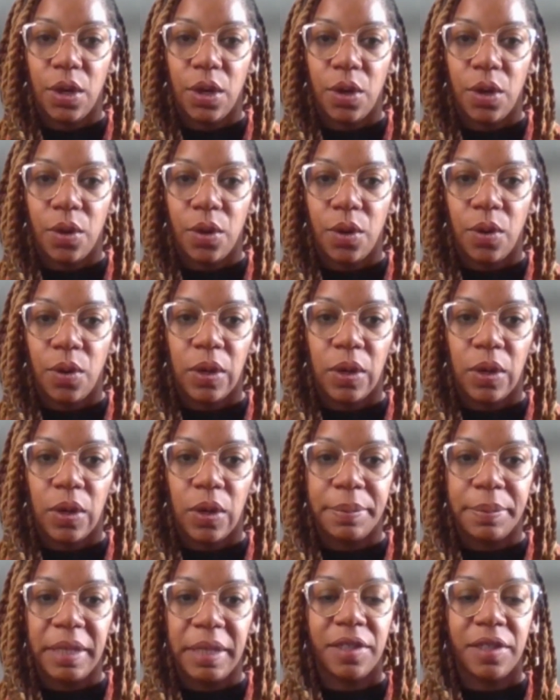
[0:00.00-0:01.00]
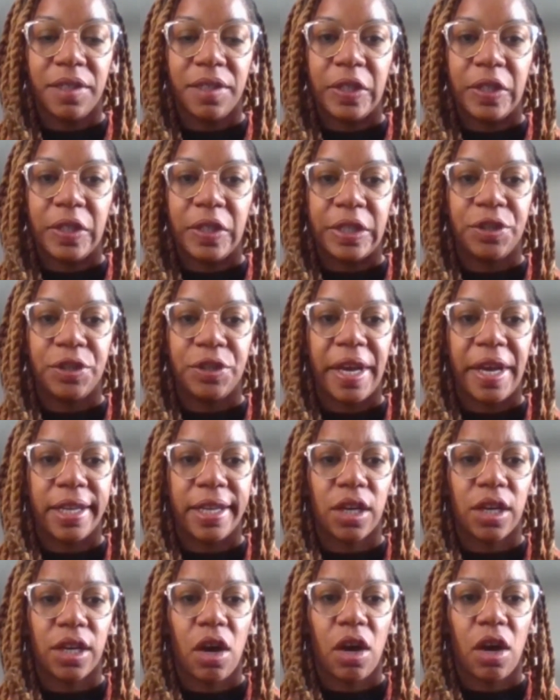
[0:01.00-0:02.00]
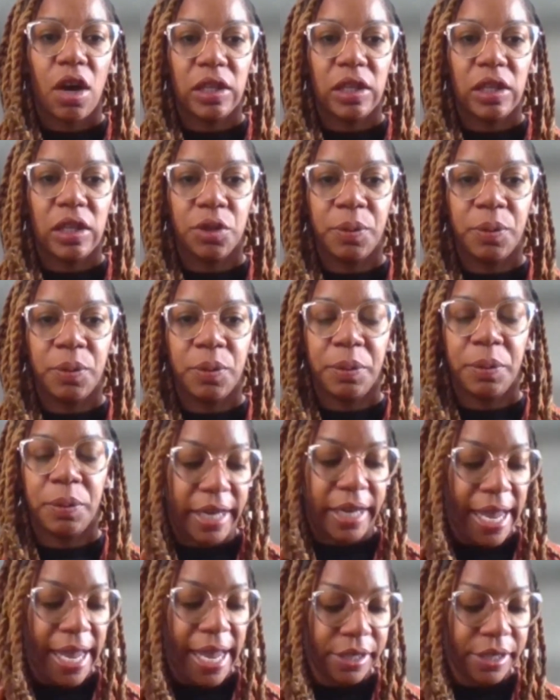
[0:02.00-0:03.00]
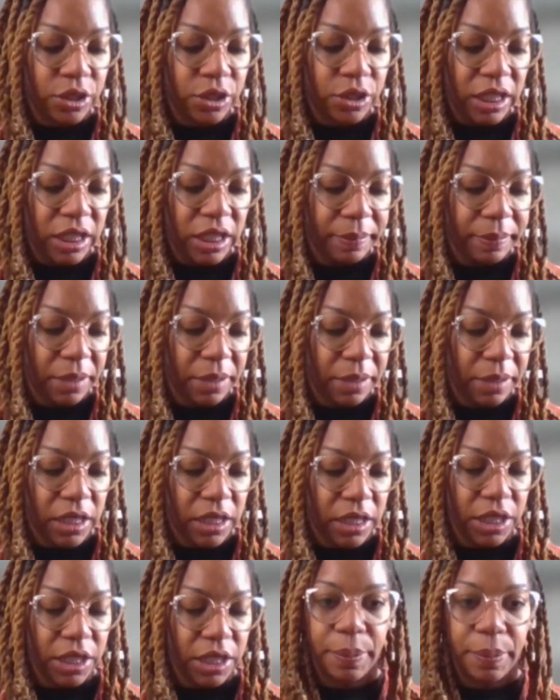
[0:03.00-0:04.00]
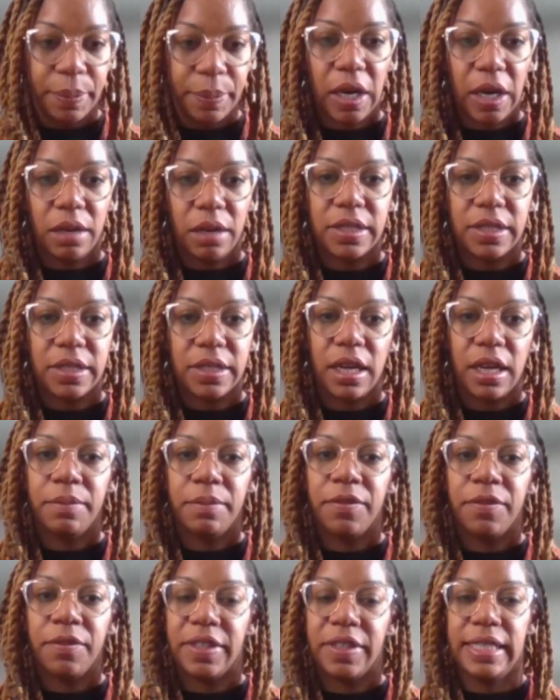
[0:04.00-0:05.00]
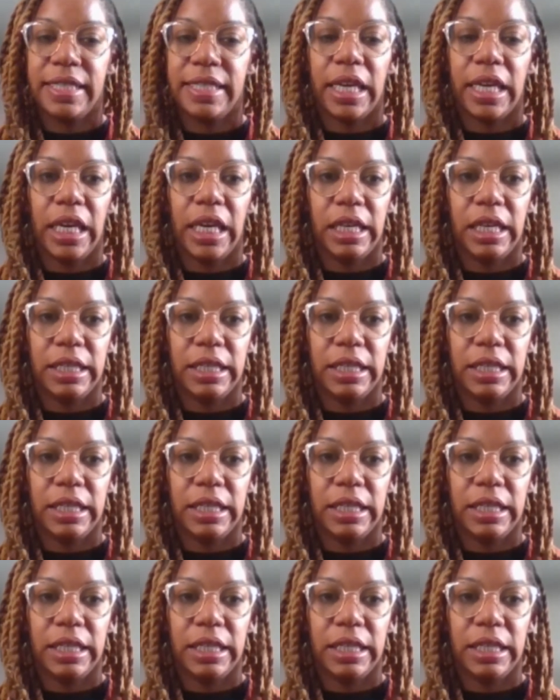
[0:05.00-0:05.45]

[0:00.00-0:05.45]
Or maybe if you're trying to call in a little bit more energy, maybe your palms are up for a second.